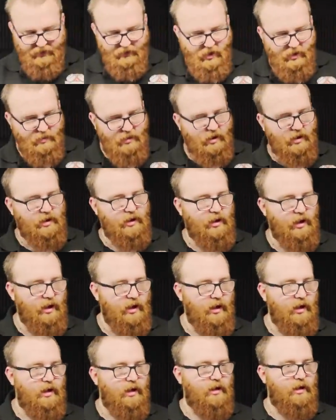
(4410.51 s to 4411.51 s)
I've got my
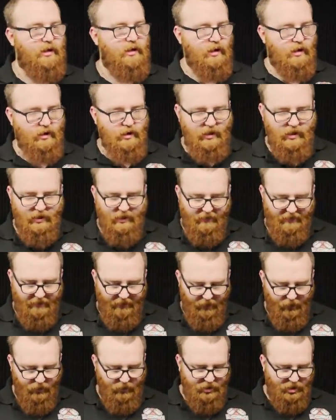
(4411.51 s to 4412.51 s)
Guide and
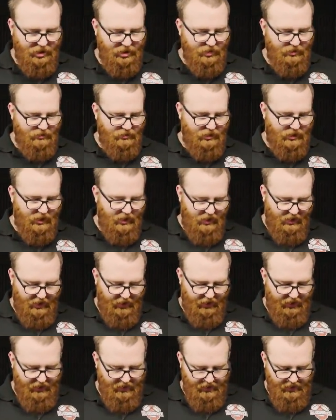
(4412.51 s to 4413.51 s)
Fortune
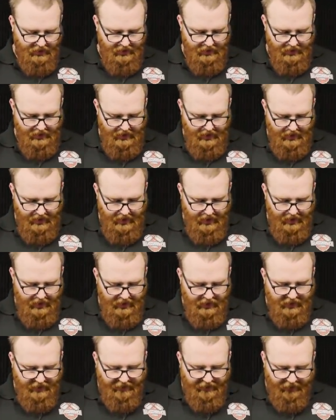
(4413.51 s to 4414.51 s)
guy.
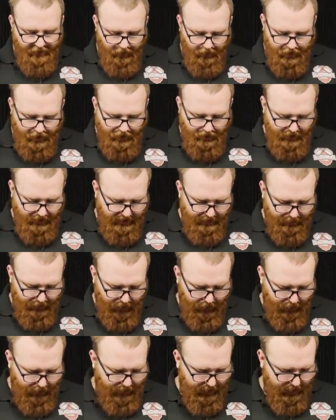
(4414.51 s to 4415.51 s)
So Fortune's
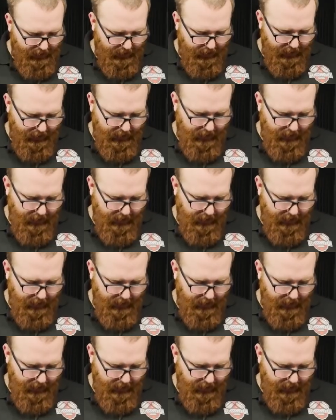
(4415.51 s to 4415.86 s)
important.